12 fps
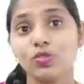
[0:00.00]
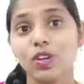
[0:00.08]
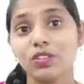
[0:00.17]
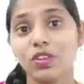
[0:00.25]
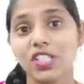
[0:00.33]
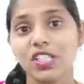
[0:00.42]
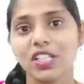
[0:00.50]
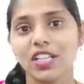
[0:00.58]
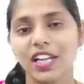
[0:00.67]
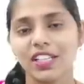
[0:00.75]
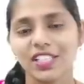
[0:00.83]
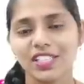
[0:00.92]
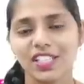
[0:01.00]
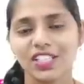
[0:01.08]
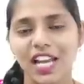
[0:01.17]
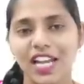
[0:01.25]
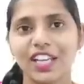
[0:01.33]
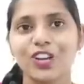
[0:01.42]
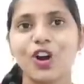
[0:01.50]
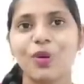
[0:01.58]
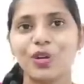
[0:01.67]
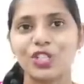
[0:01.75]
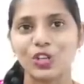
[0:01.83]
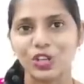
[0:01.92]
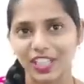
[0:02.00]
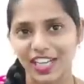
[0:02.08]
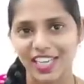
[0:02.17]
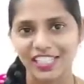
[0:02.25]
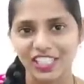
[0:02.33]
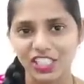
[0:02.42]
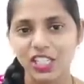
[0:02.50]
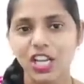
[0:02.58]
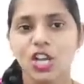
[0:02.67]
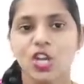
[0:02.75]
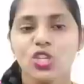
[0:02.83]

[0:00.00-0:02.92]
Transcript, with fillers: was one question regarding this uh, Shanghai Cooperation Organization.